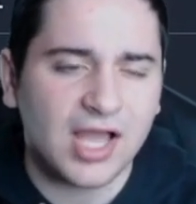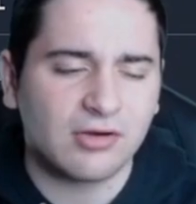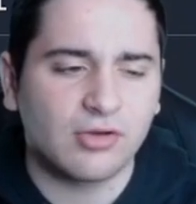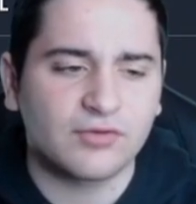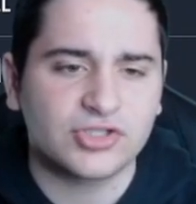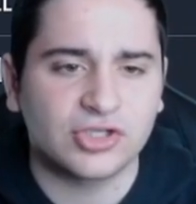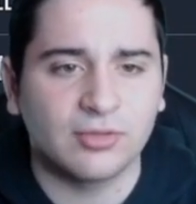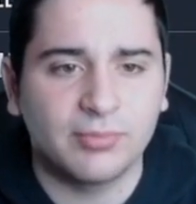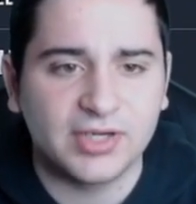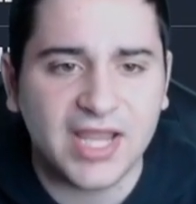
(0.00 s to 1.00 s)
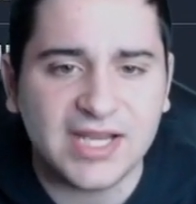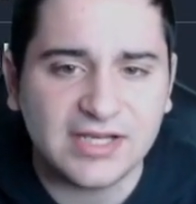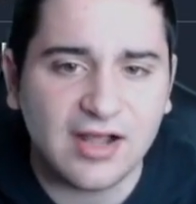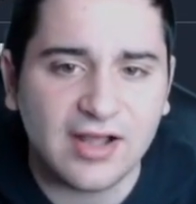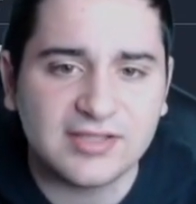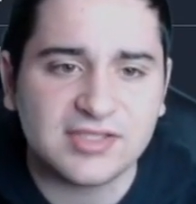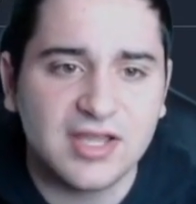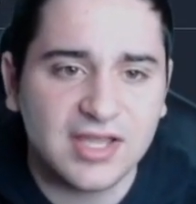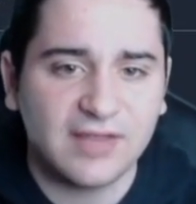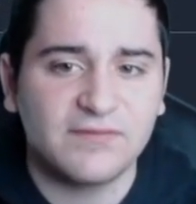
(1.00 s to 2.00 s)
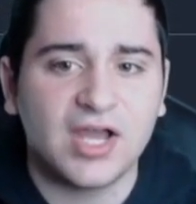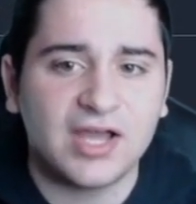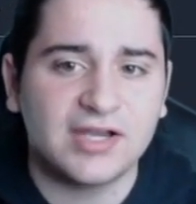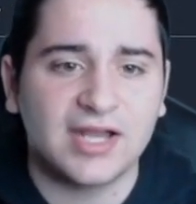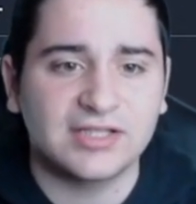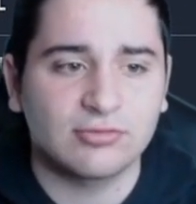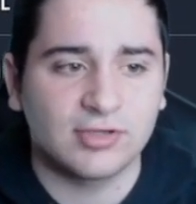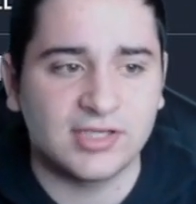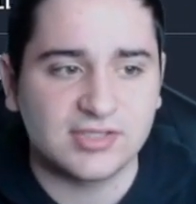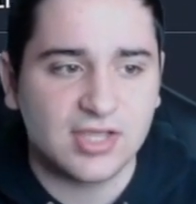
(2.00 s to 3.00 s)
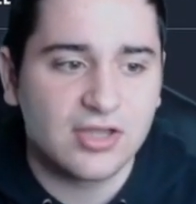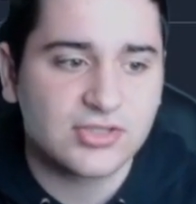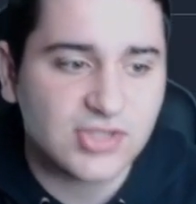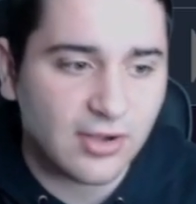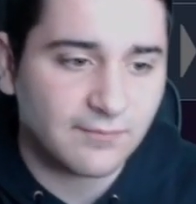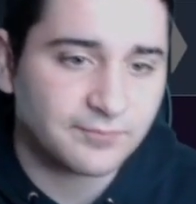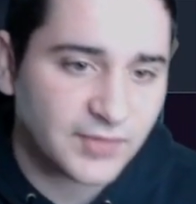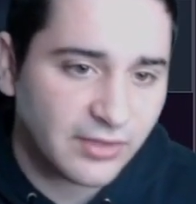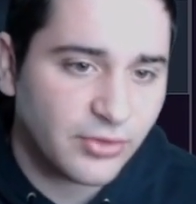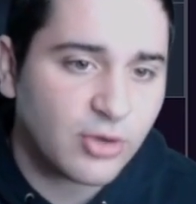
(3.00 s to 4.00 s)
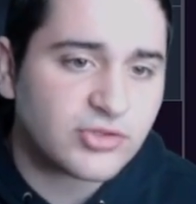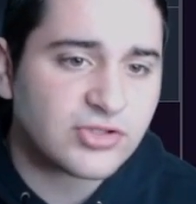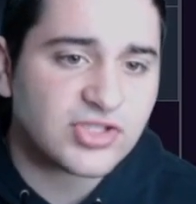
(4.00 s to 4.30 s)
I don't know for sure, but 89s, if not 93s. So, those are the